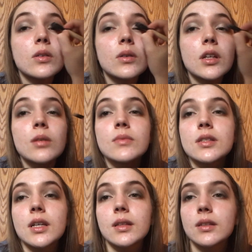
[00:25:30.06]
I am
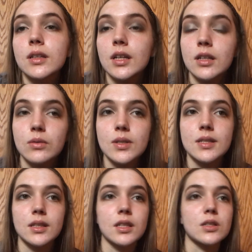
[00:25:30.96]
sad that I had to
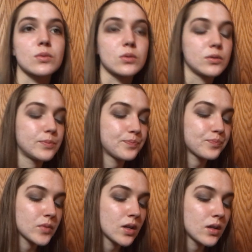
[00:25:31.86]
reschedule.
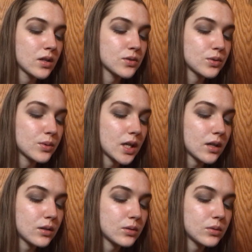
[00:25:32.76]
So
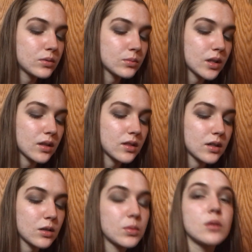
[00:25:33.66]
now my
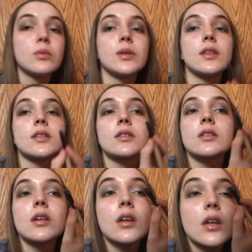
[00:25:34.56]
therapy will be this
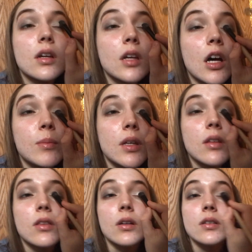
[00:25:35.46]

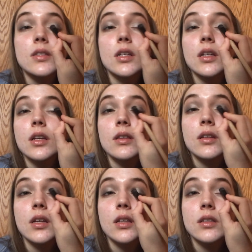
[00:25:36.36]
coming Thursday, and
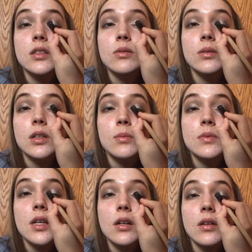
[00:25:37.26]
then I can do an
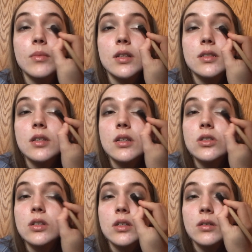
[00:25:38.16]
update on my
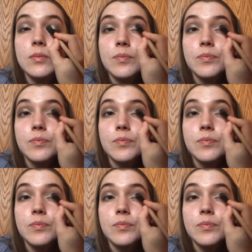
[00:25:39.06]
session.